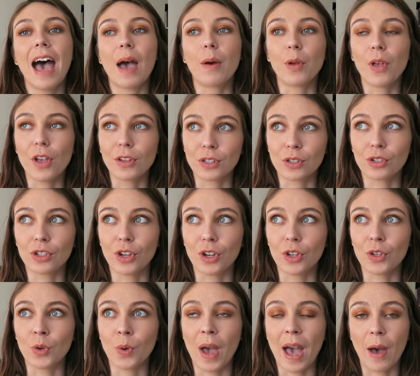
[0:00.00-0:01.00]
I will also show
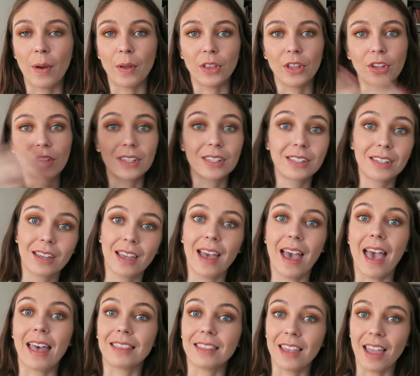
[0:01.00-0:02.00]
you how it looks
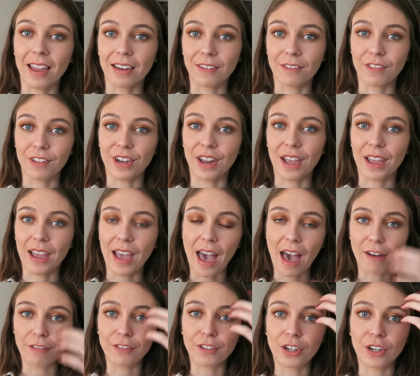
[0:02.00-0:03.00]
at the end of the day
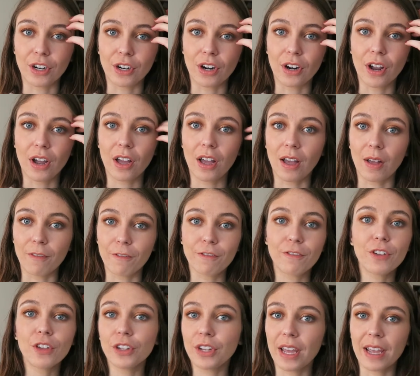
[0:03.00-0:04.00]
after a
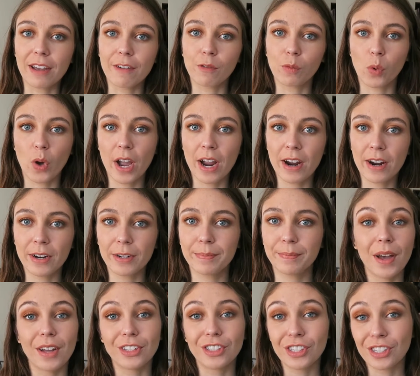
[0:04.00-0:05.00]
full day of wear.
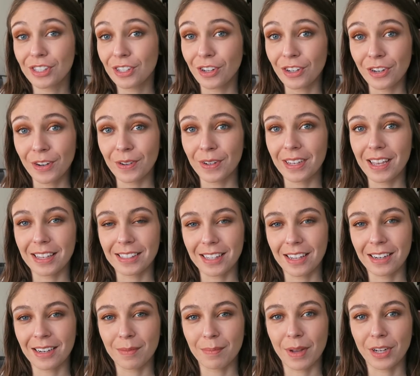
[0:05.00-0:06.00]
But just so you know, in case
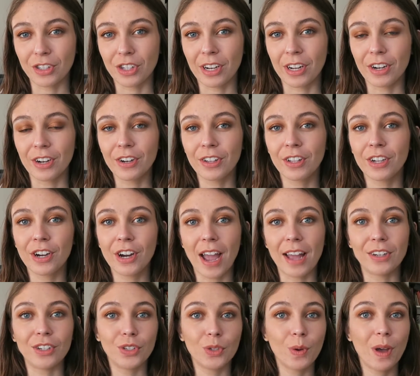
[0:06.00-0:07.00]
I didn't mention it earlier,
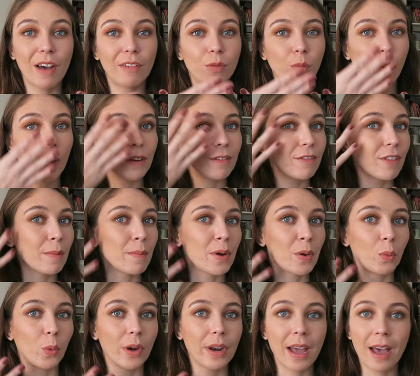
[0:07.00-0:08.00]
I do have one of them
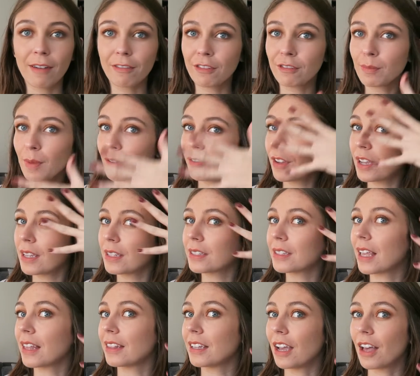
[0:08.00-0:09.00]
on one half of my
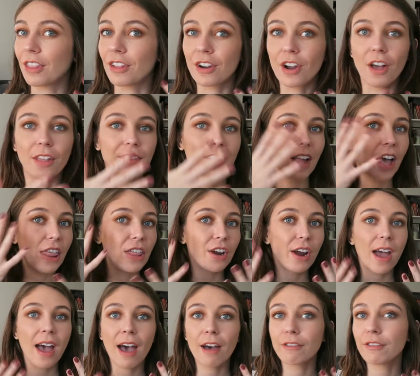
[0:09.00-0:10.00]
face and the other on the
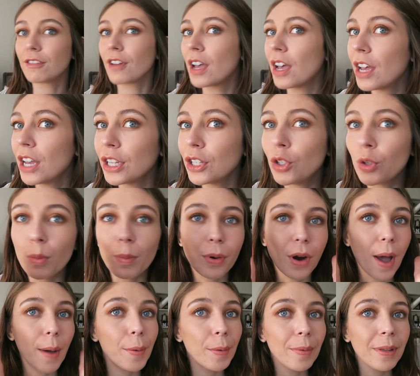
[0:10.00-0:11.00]
other half. You
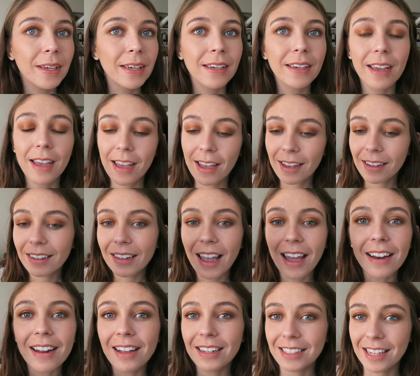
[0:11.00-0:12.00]
probably
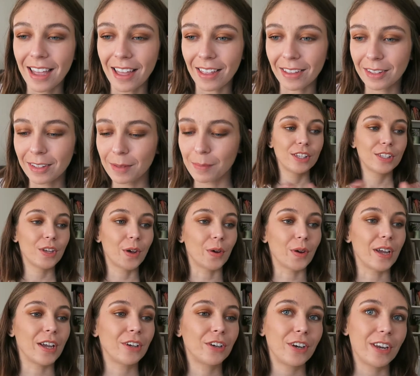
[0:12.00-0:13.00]
cannot tell. So
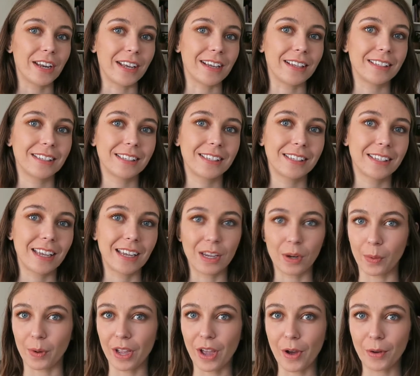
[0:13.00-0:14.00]
ingredients, here we